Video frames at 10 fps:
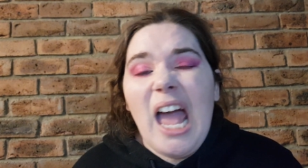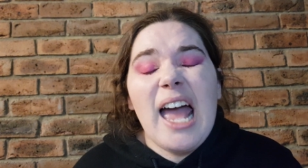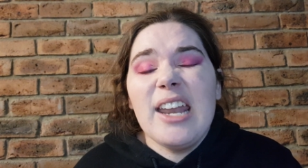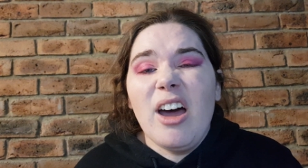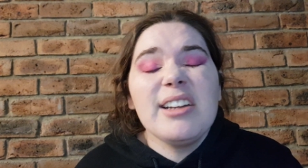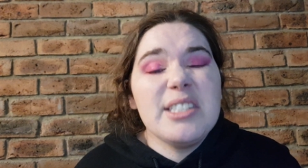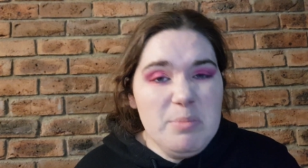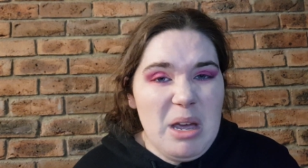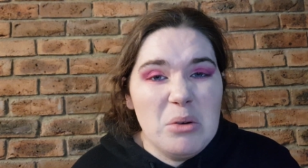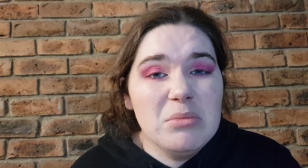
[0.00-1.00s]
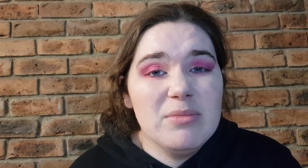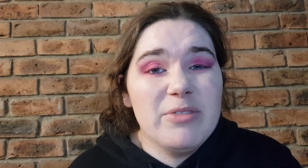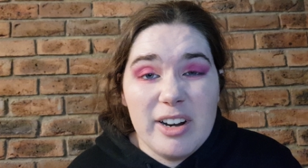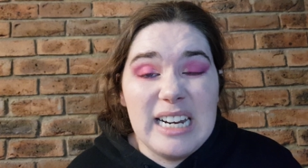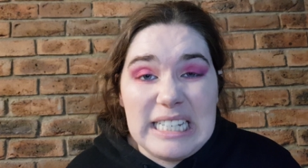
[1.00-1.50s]
and I smell
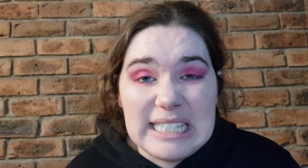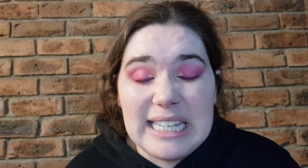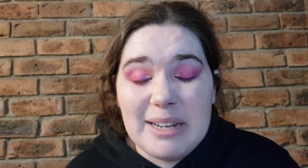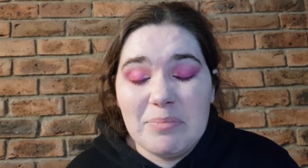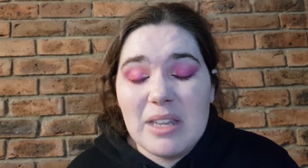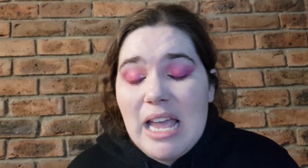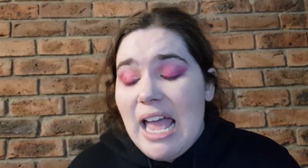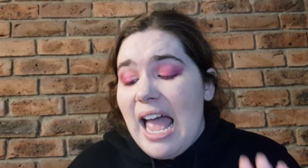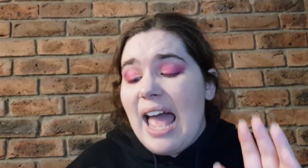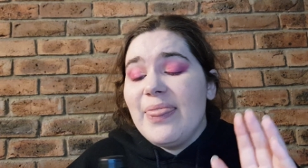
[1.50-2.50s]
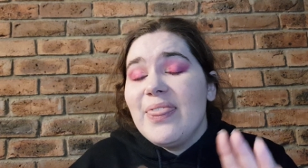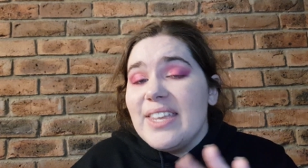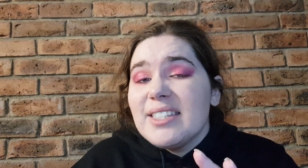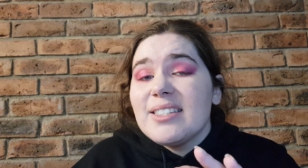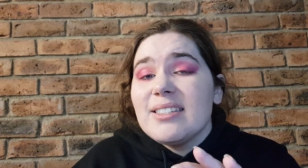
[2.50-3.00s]
very easily. And
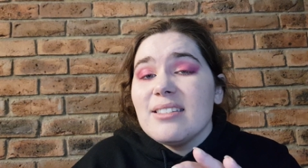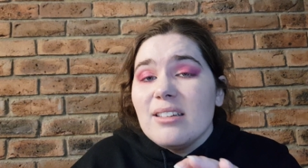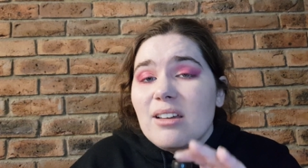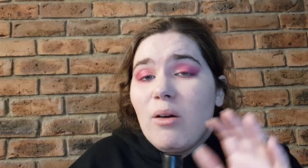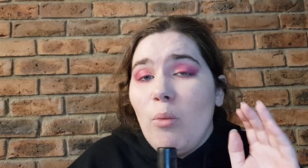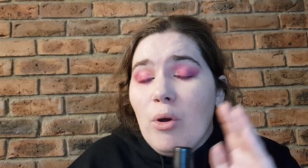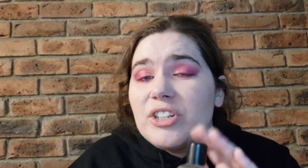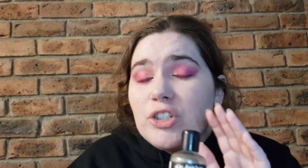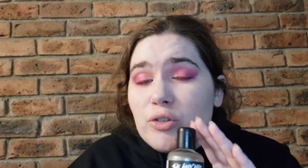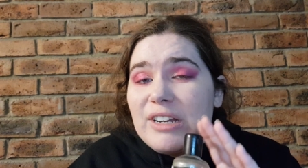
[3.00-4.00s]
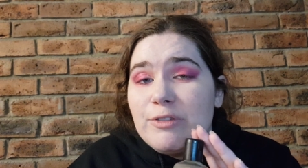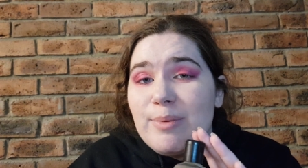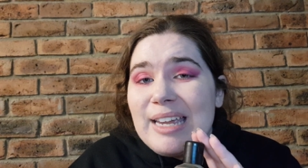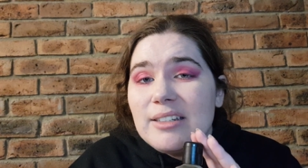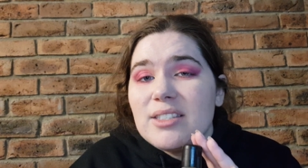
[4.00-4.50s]
this worked a treat for
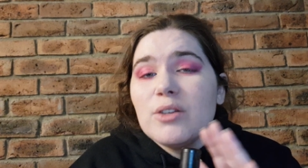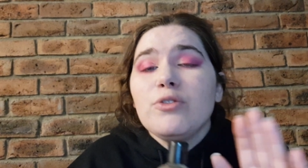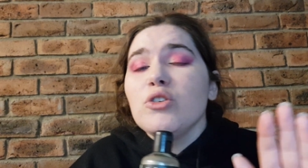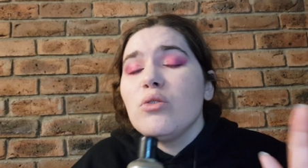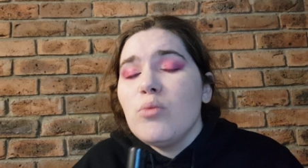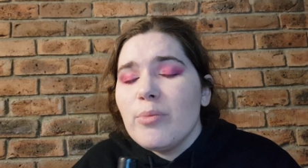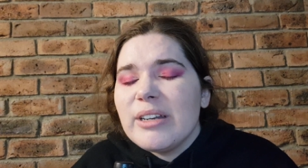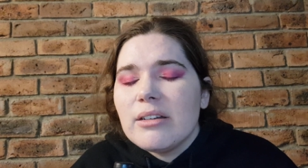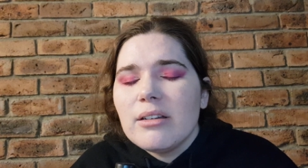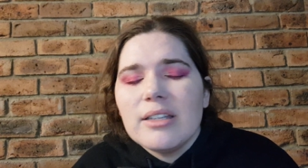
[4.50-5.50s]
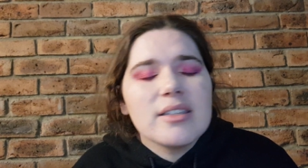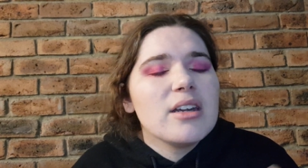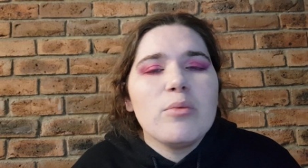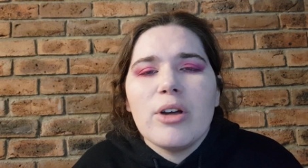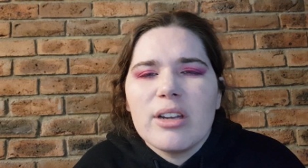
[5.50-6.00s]
me. So if you're a woman, it's going
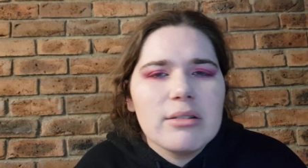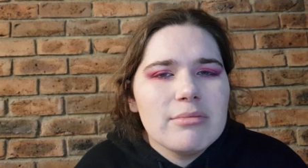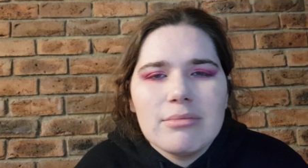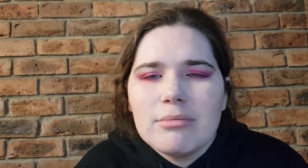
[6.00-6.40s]
to work